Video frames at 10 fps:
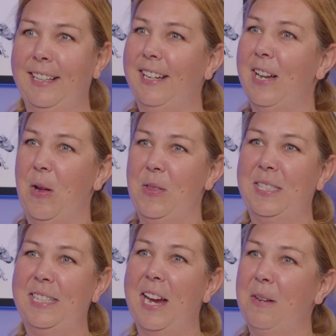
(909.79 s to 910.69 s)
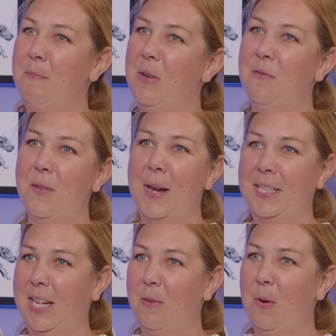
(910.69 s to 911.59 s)
you know, this young, beautiful
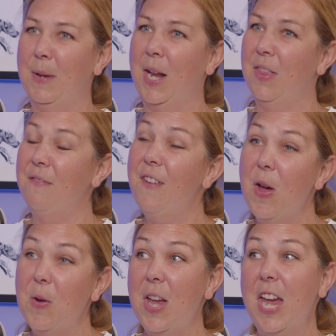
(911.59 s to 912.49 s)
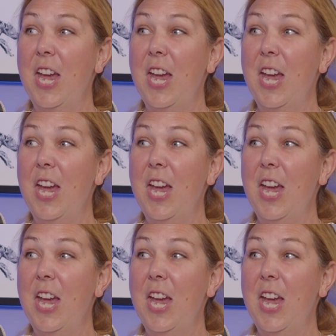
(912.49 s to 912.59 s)
Mexican woman on the phone.